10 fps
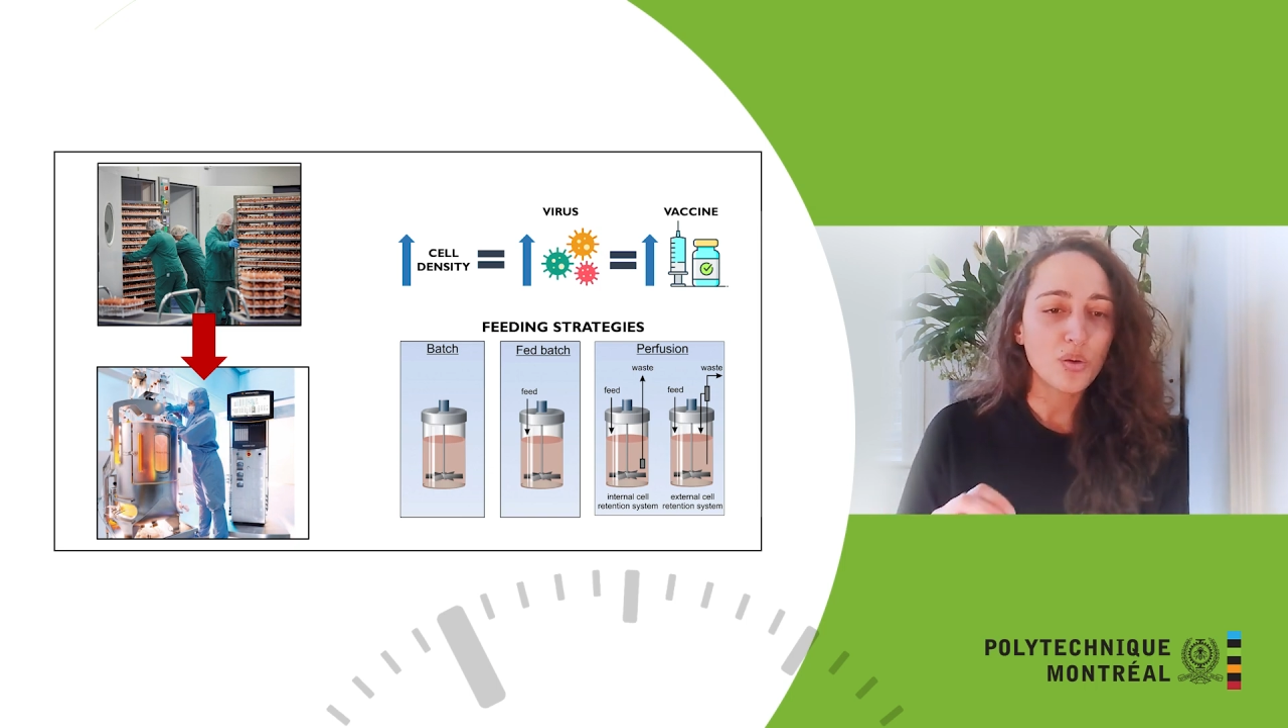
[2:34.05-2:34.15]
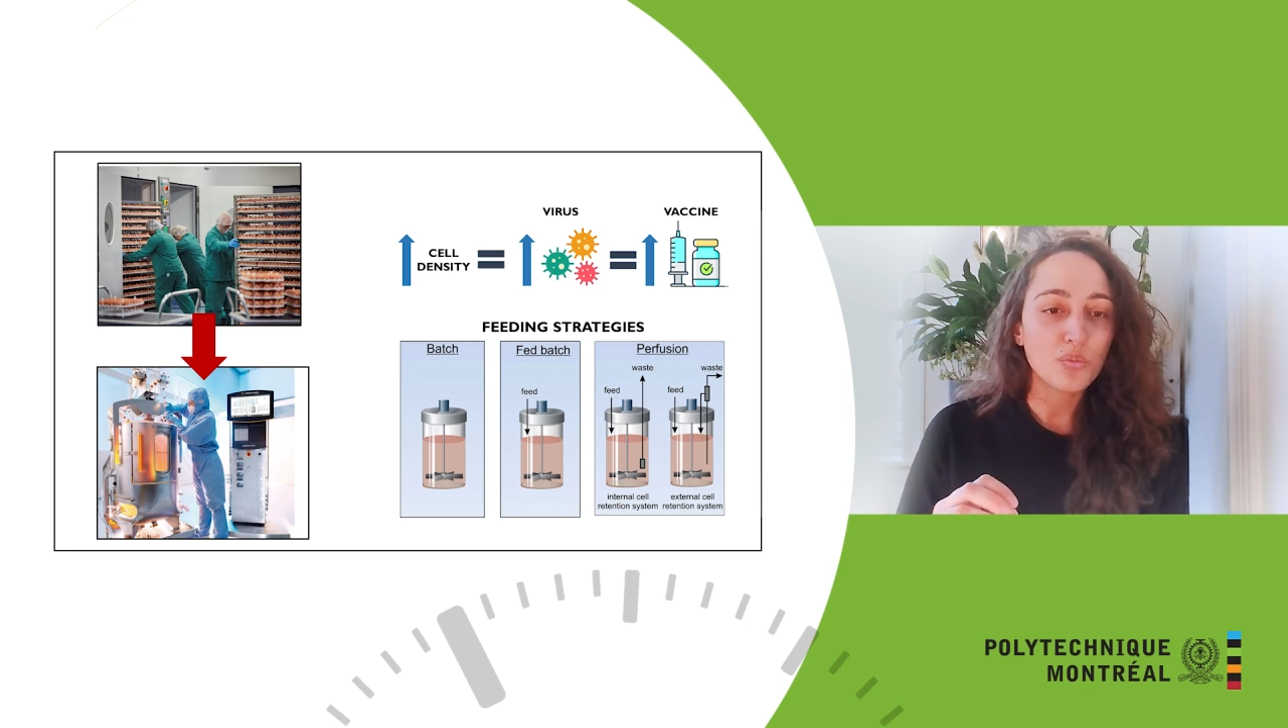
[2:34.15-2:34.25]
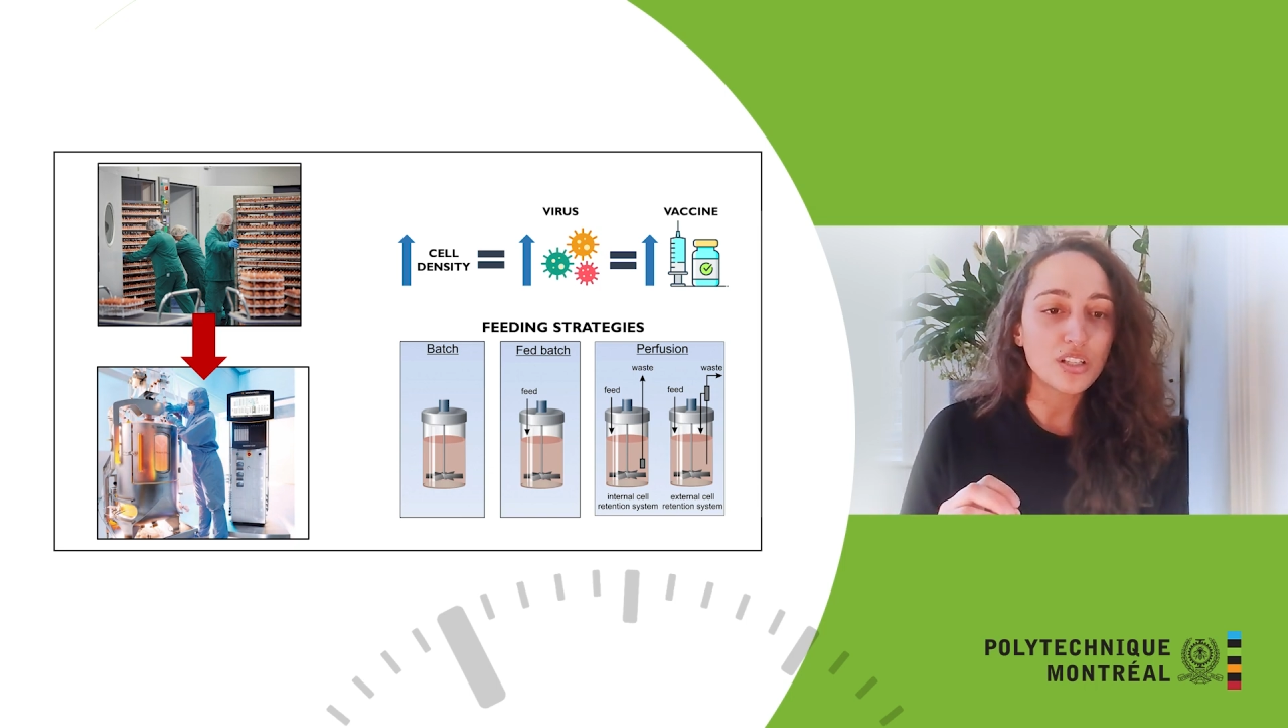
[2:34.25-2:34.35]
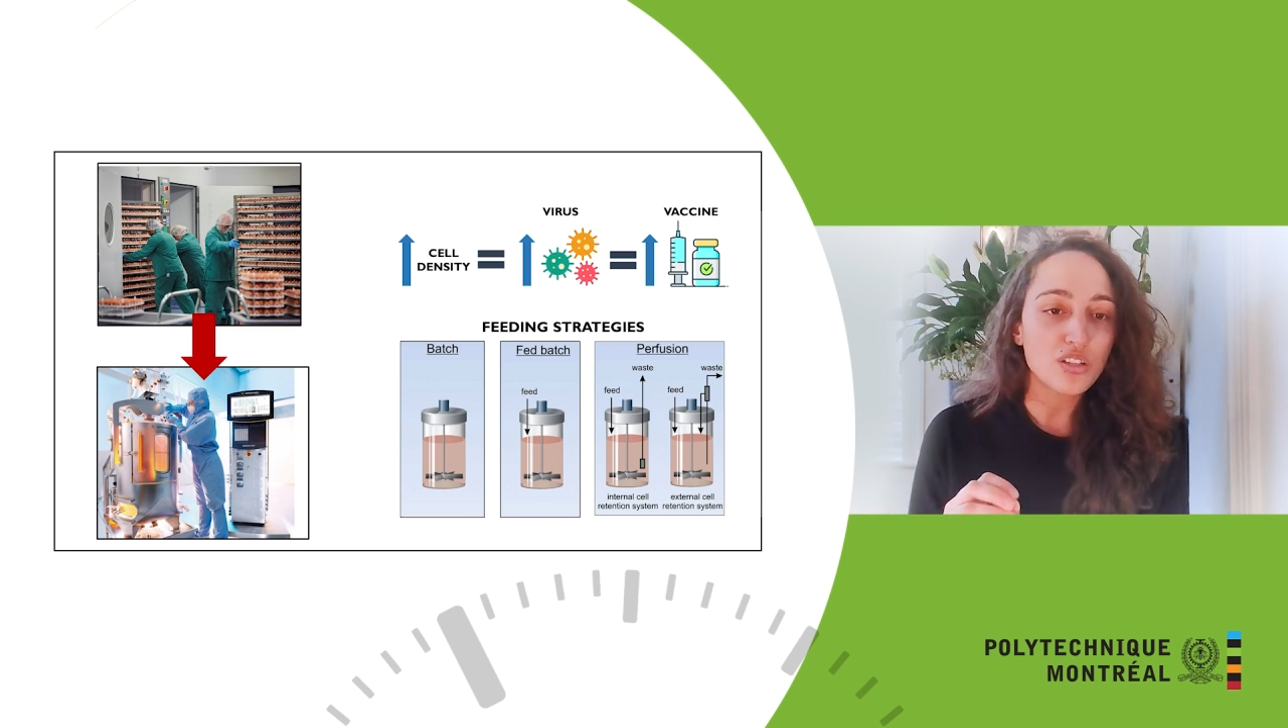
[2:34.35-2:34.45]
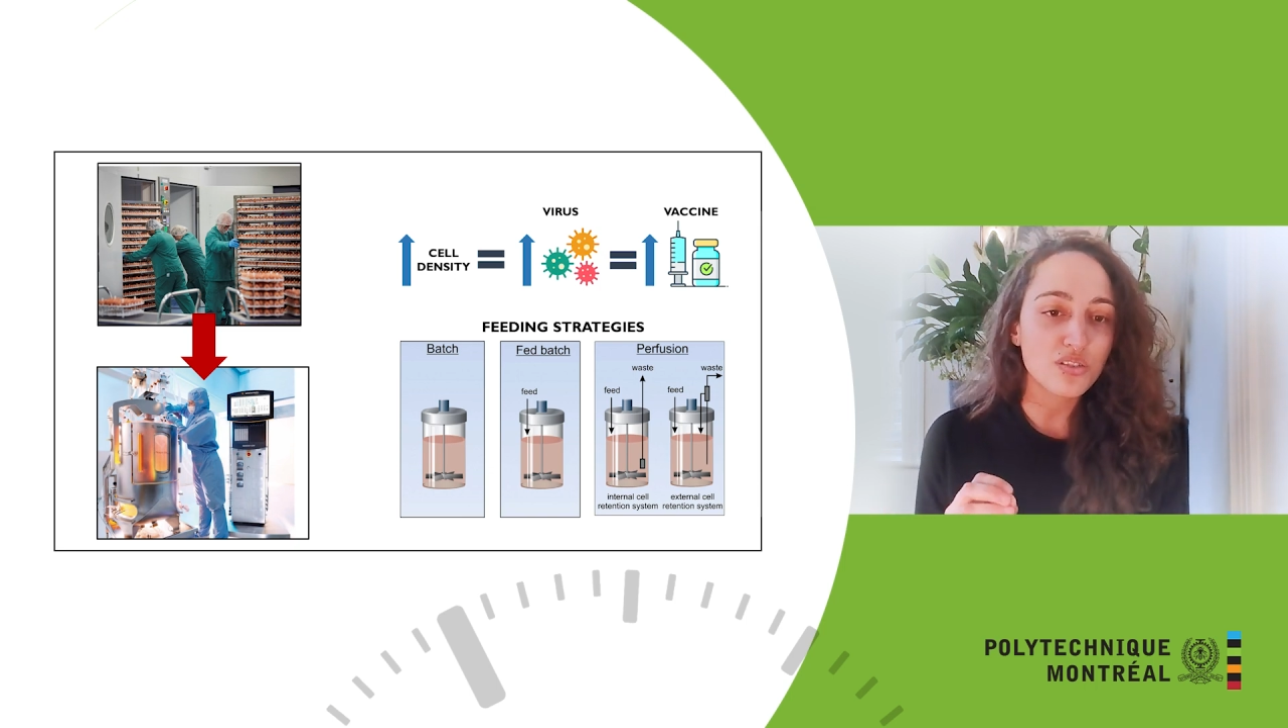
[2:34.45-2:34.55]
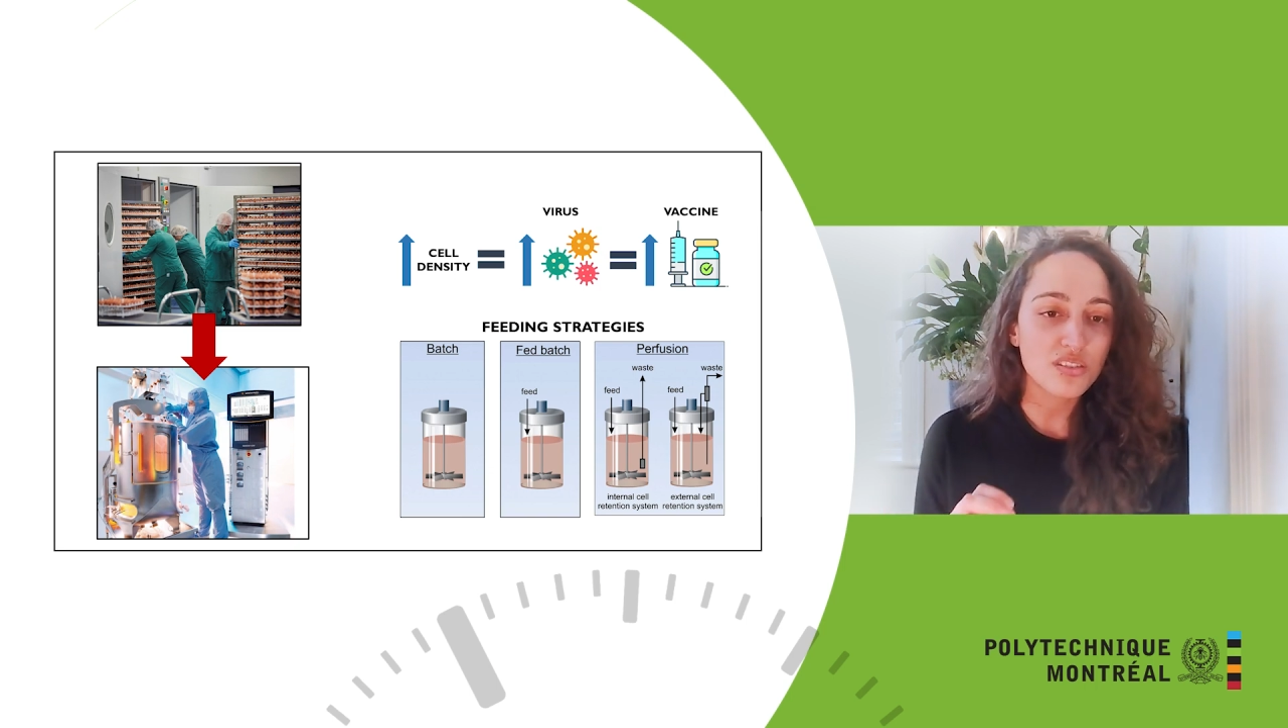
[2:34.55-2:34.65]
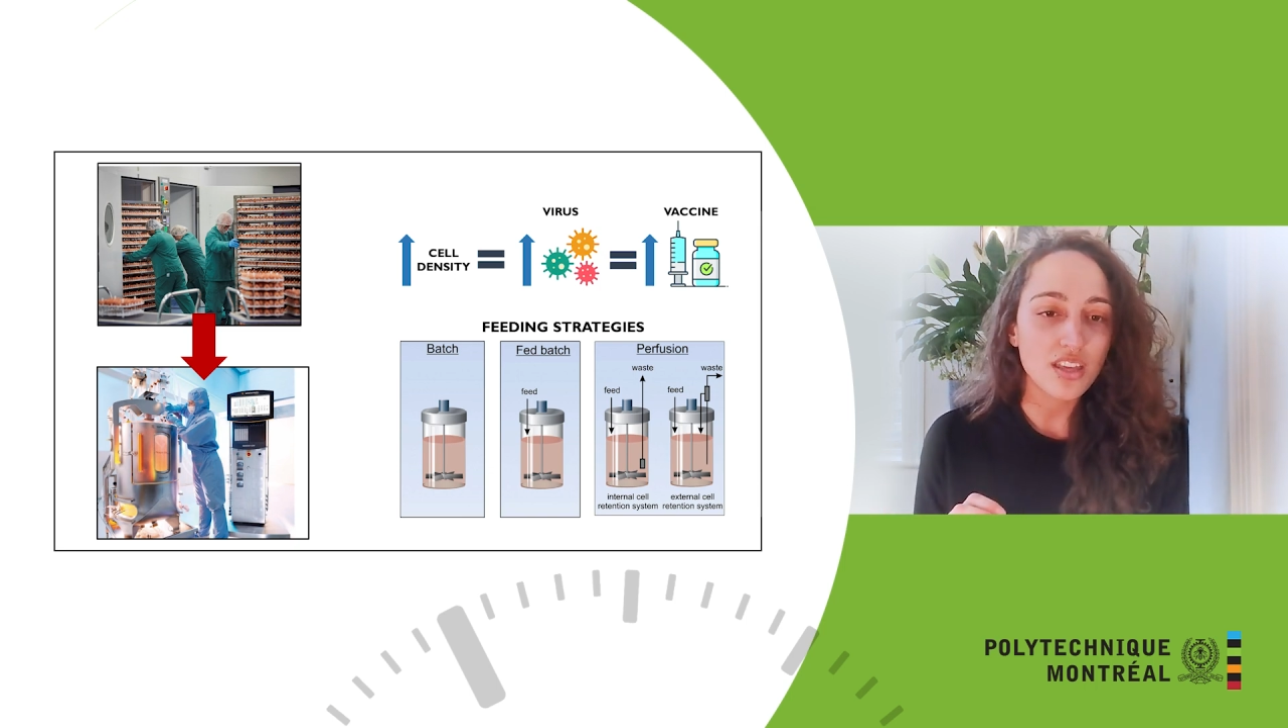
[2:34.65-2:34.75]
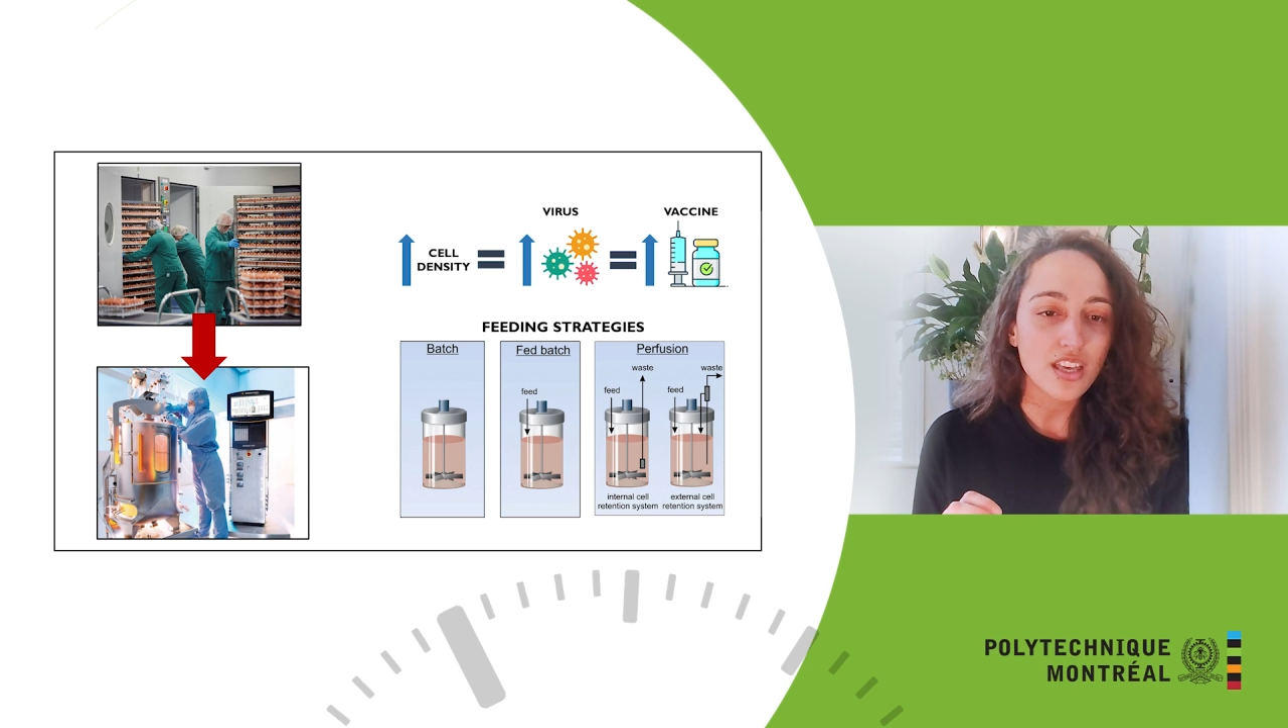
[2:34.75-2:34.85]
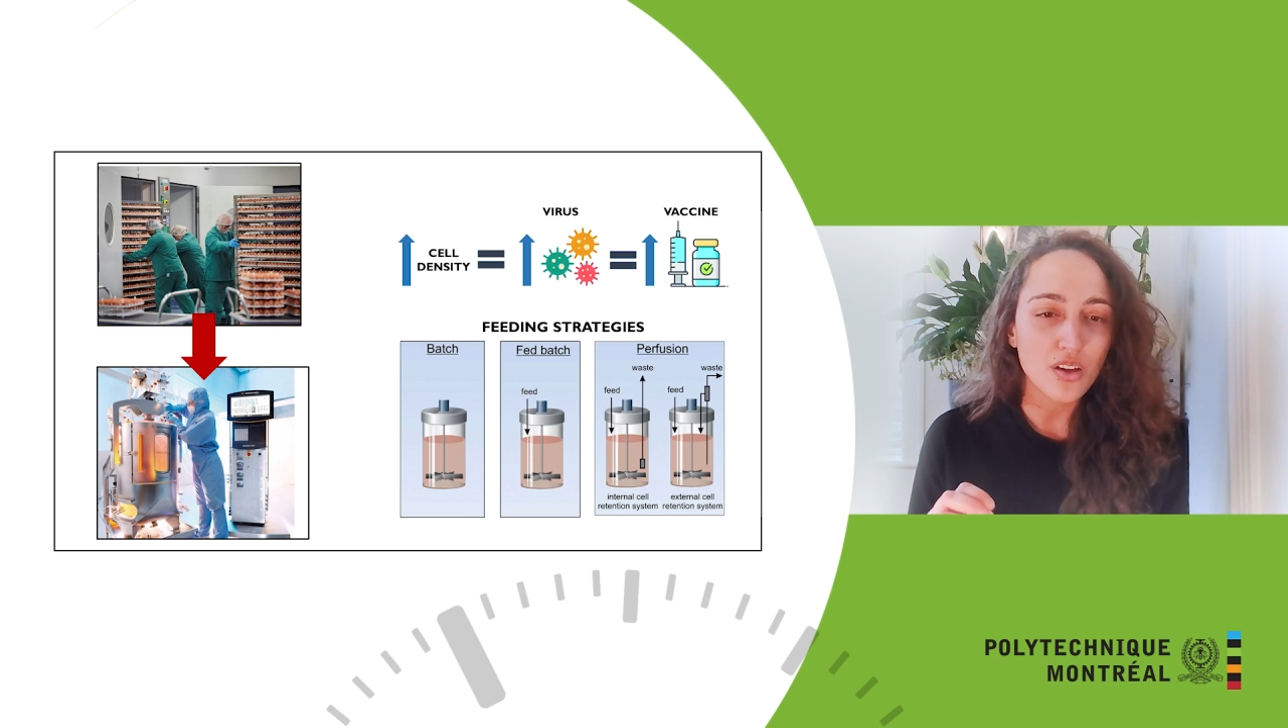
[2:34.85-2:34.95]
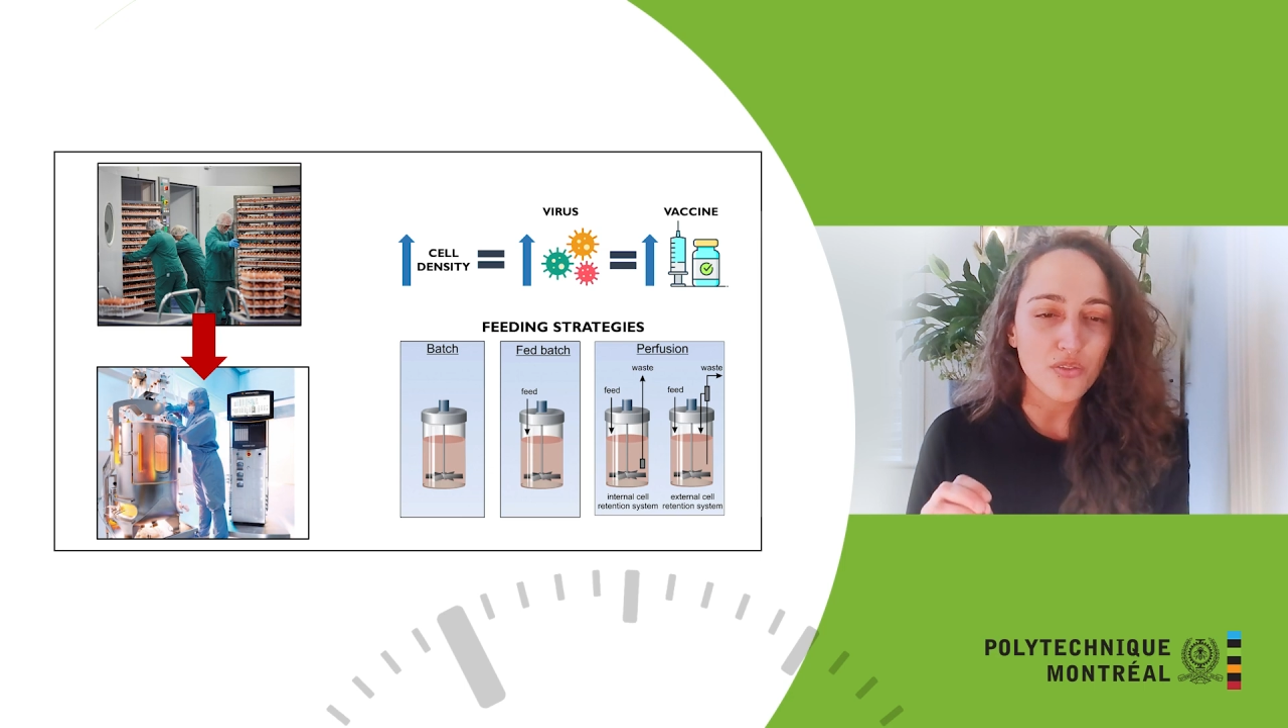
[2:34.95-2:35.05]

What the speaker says: we need to think